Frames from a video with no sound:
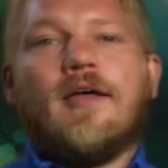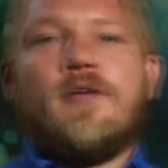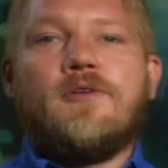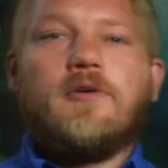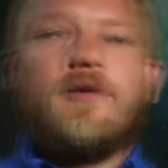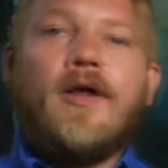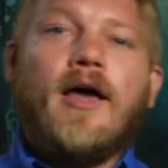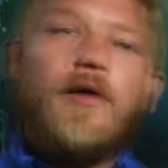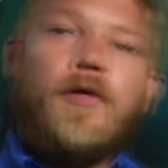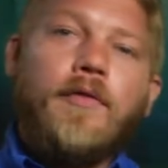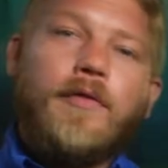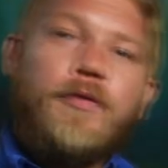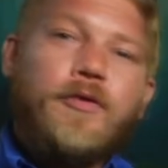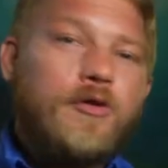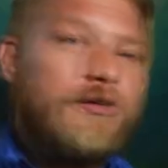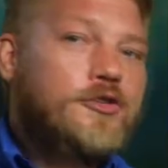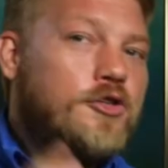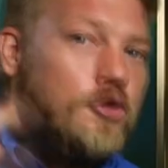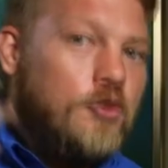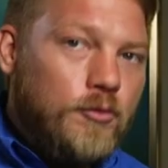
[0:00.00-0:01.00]
So now
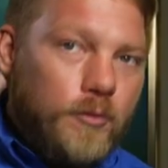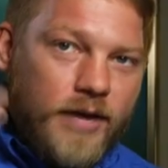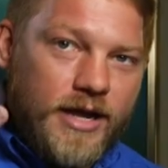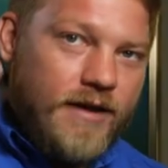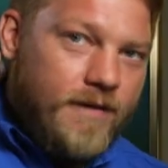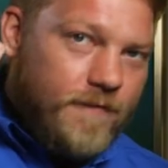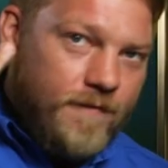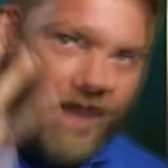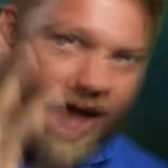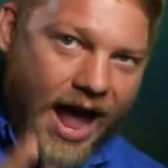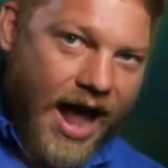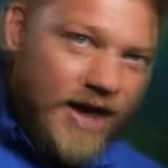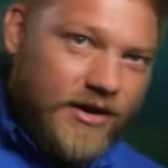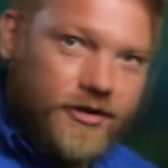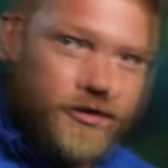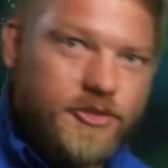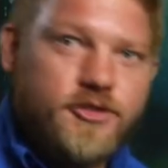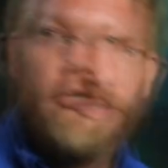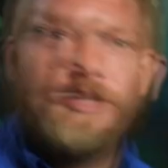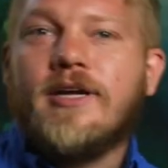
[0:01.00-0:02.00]
there's three
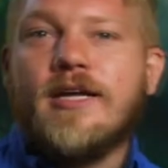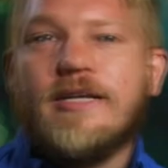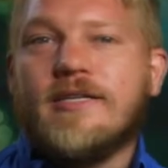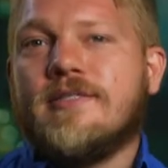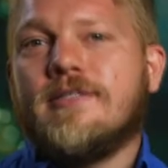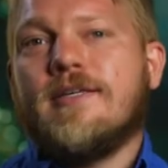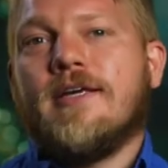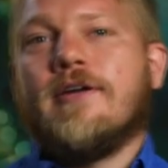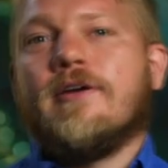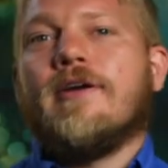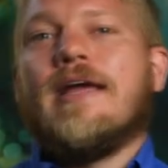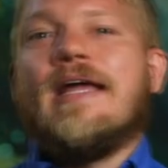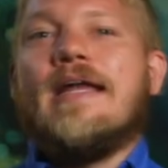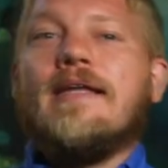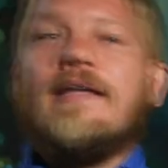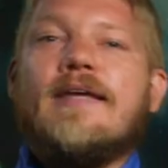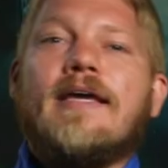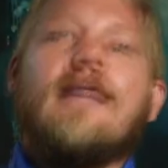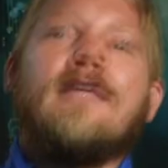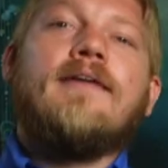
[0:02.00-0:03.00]
factors to consider
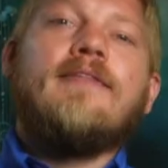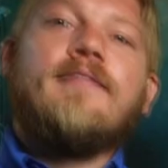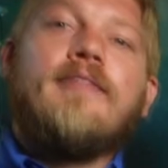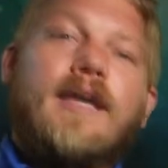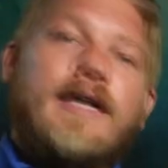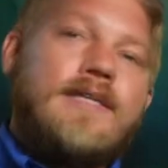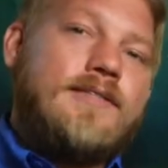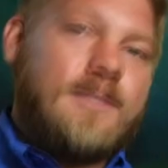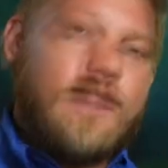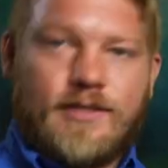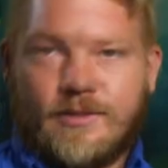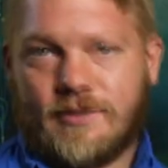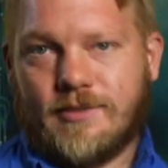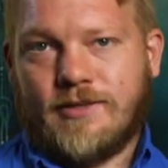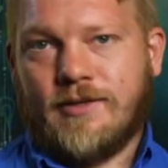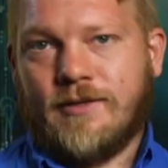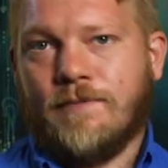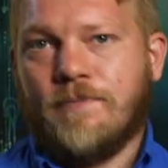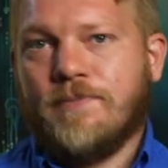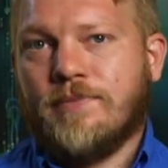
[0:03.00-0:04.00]
in getting
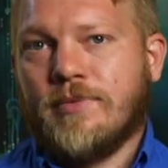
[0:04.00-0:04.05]
licensed.